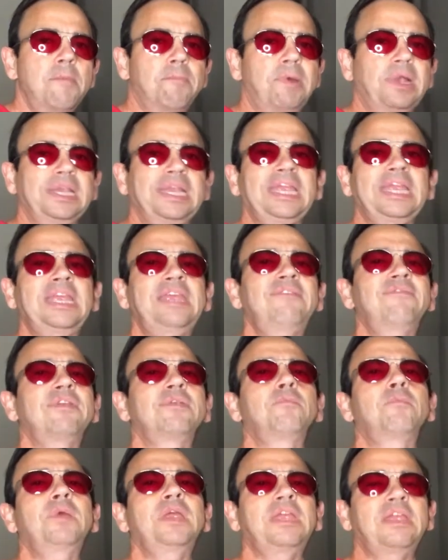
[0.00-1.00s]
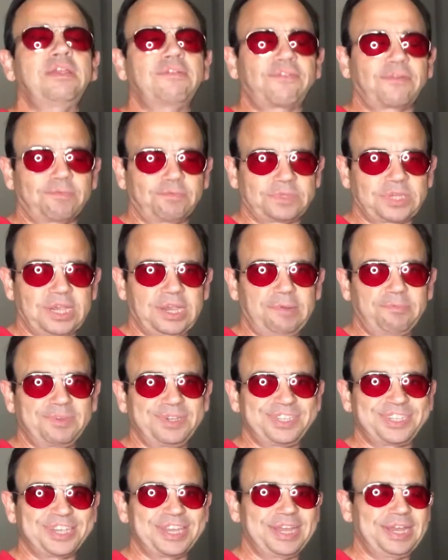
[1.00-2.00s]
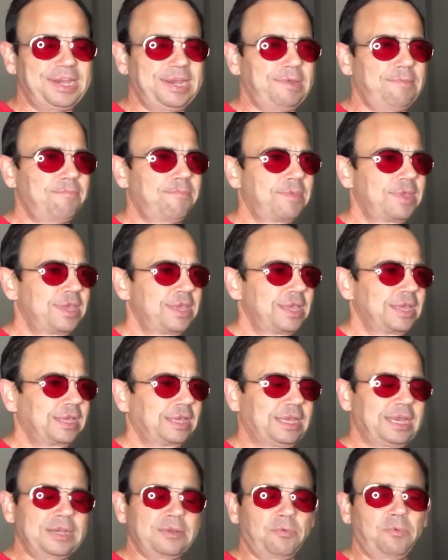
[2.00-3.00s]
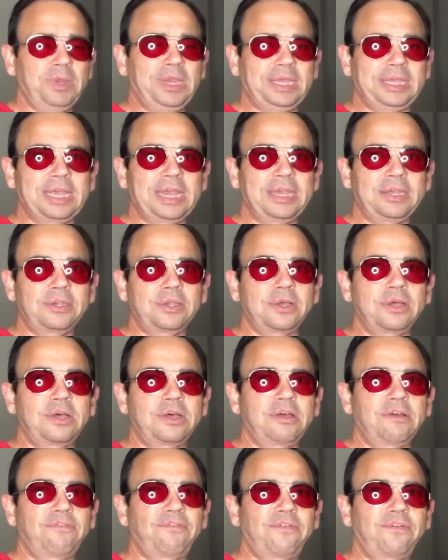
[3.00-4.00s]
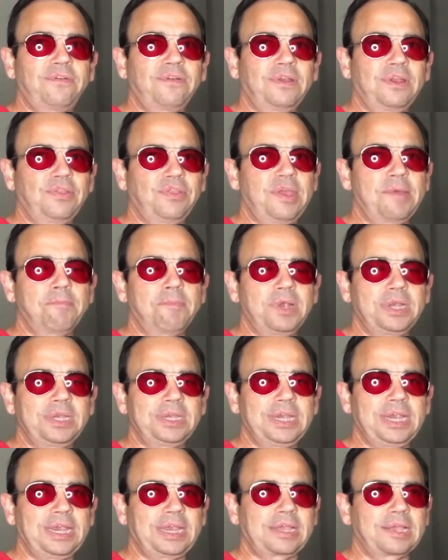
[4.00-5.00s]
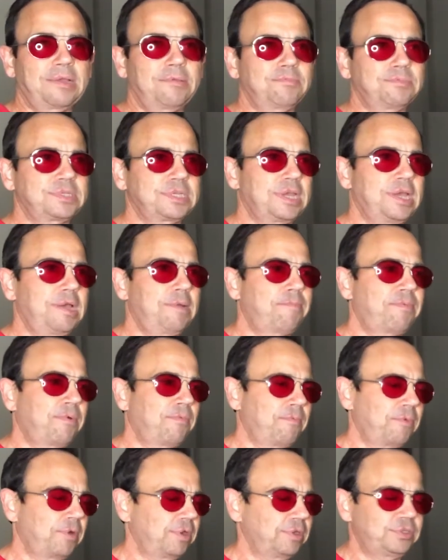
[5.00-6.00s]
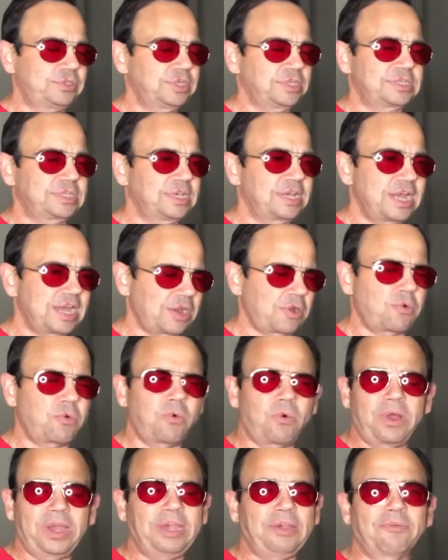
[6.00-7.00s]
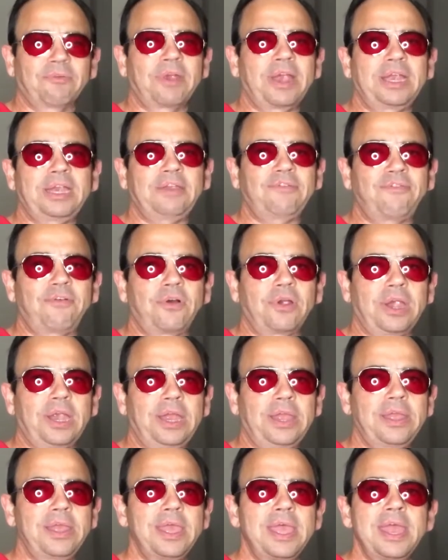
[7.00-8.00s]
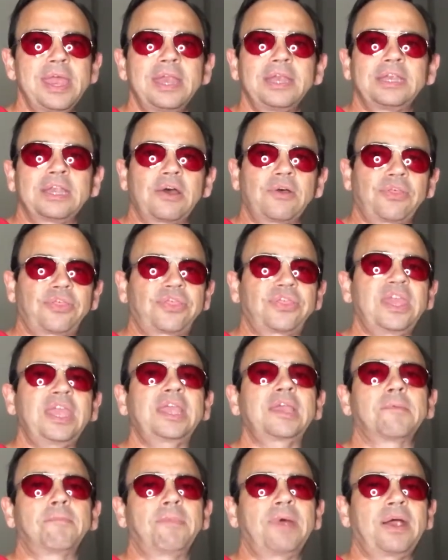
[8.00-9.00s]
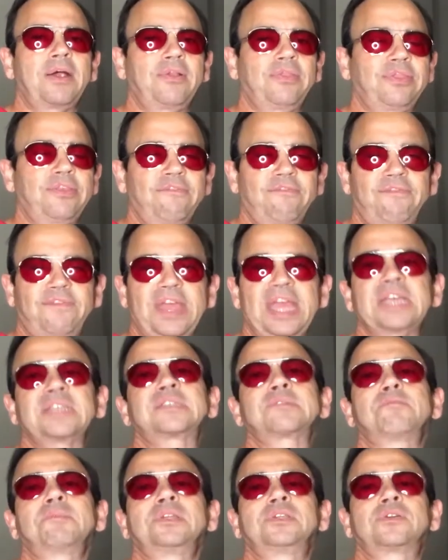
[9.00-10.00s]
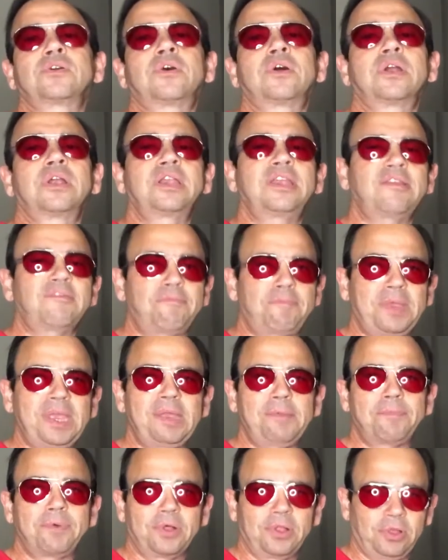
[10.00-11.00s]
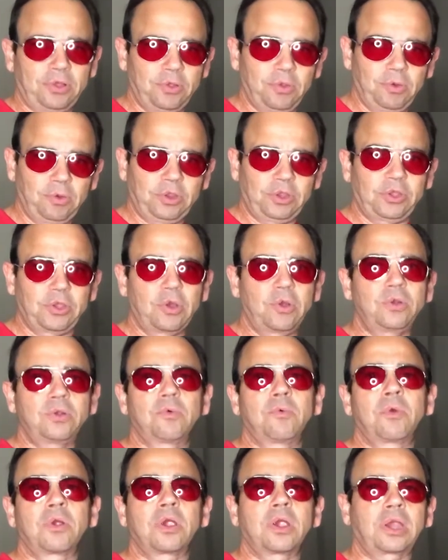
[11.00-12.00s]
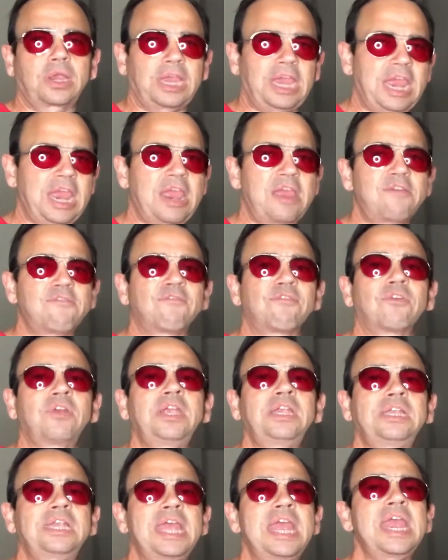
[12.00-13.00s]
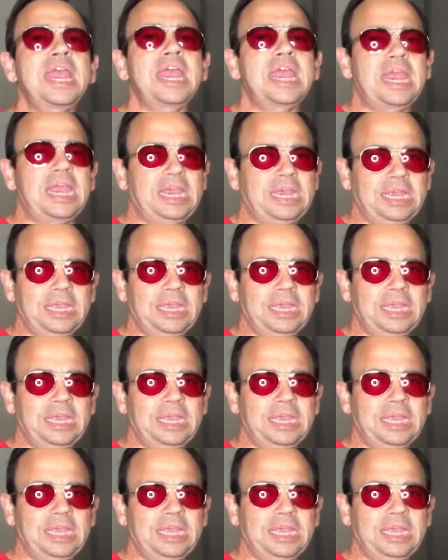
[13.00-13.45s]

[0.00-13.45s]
But even we, from time to time, get a weekend off, and then Monday comes up, and we're just not quite ready for it. Now think about the vast majority of people who go to work every day